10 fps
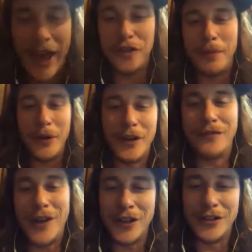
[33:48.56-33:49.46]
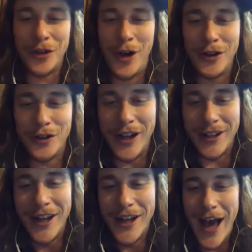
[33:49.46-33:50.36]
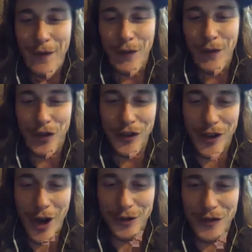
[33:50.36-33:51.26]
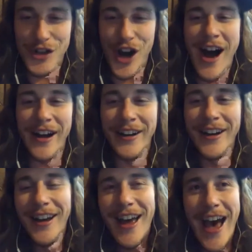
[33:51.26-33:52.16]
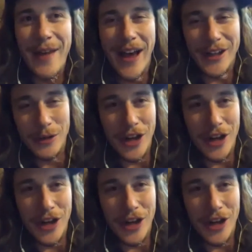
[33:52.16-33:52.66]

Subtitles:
spooky fucking songs like Have You Seen the Ghost of John? And like,